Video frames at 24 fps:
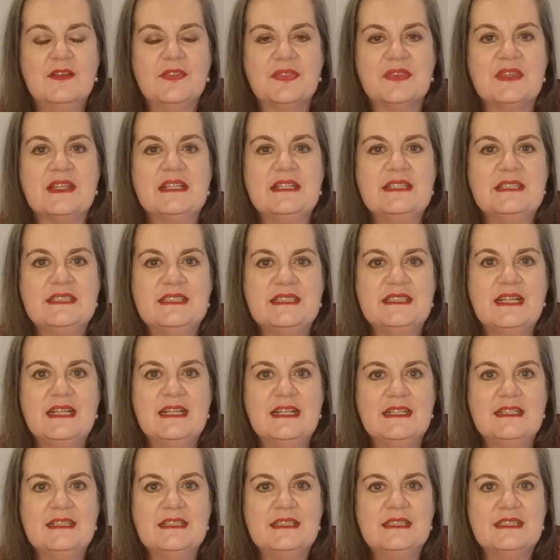that
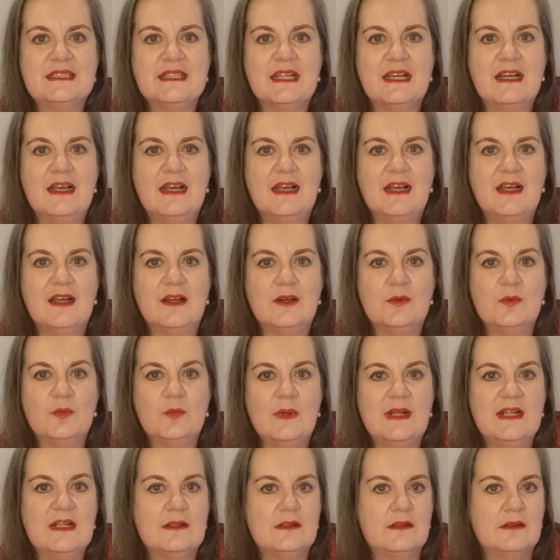says,
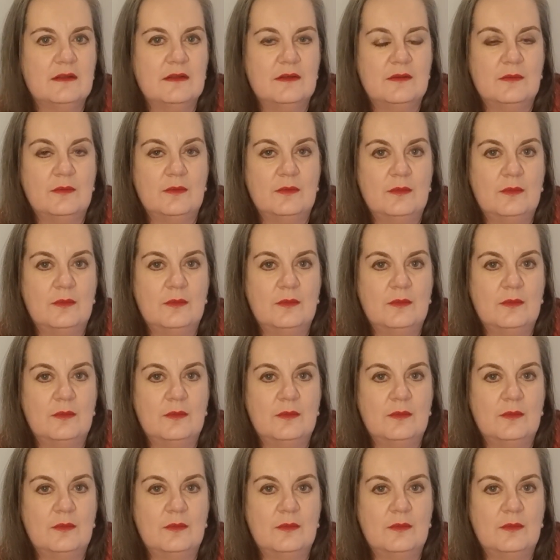well,